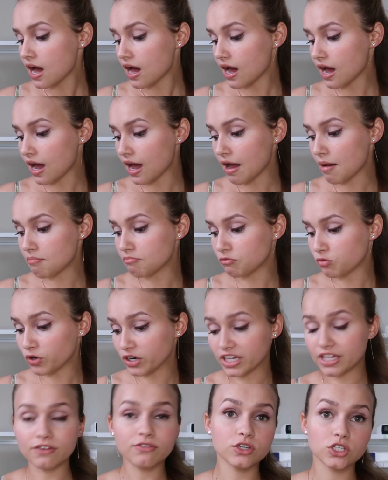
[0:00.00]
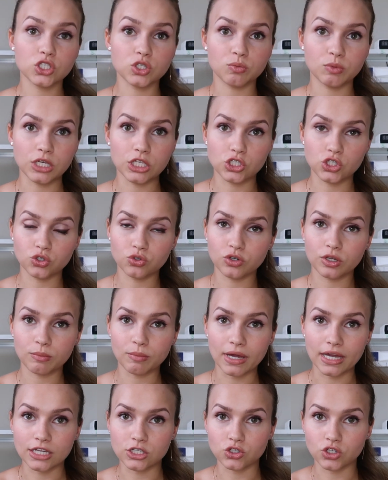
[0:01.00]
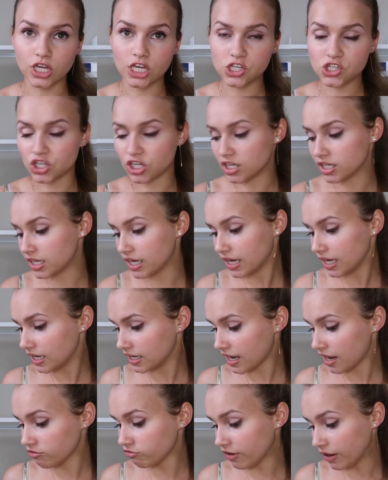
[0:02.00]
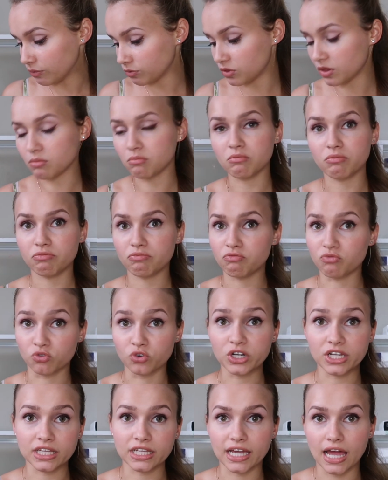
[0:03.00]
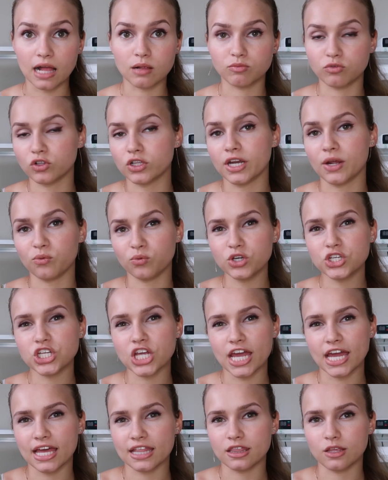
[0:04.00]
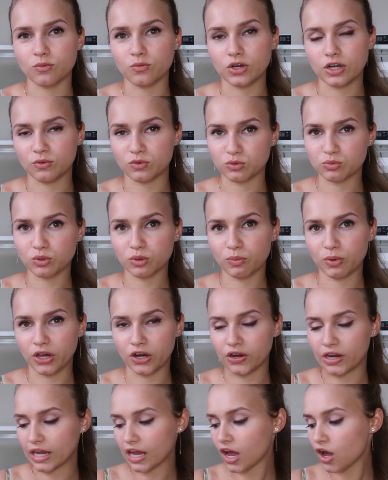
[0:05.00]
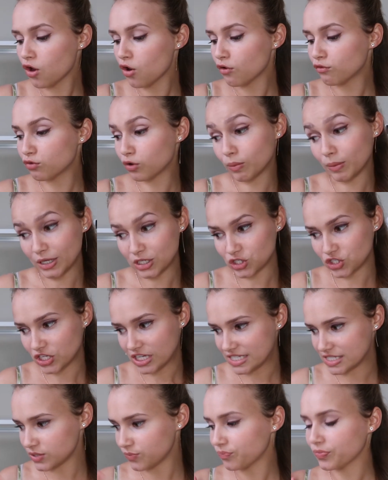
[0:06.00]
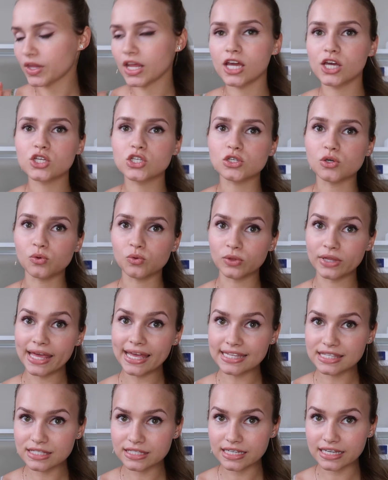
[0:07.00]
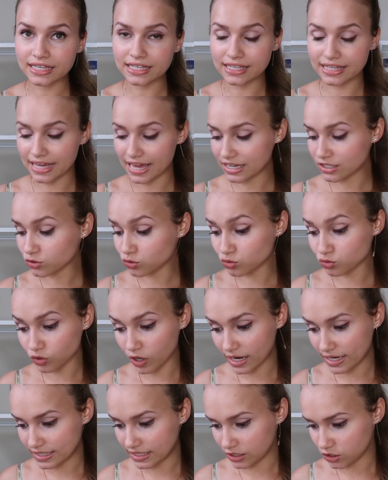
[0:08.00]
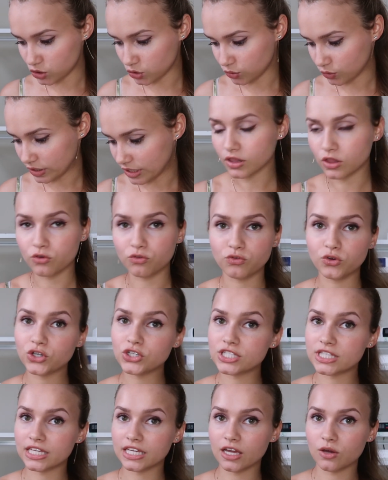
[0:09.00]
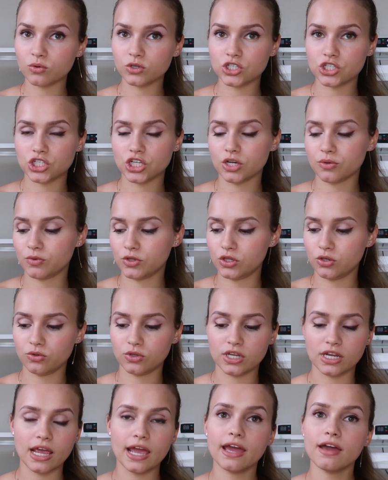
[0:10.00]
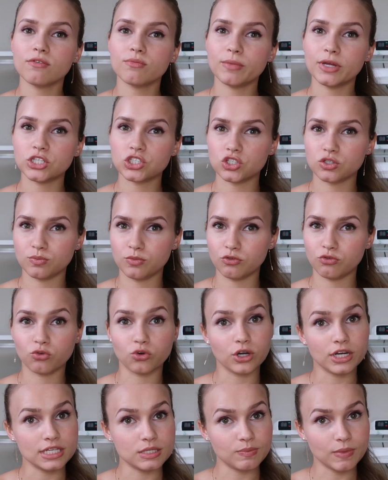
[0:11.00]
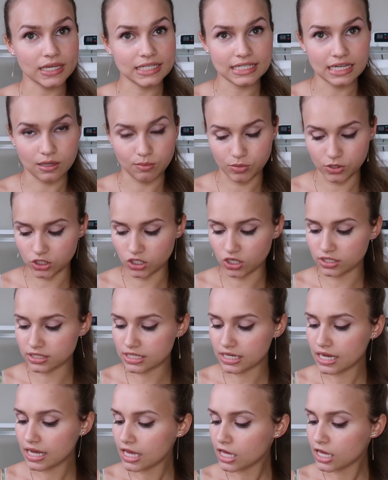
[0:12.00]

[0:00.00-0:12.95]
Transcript: um, were given to me during my education and I found them really helpful and I wish I had them when I was preparing for bench test. So let's get right into it. The first thing I want to share with you that I have mentioned before is my typodont.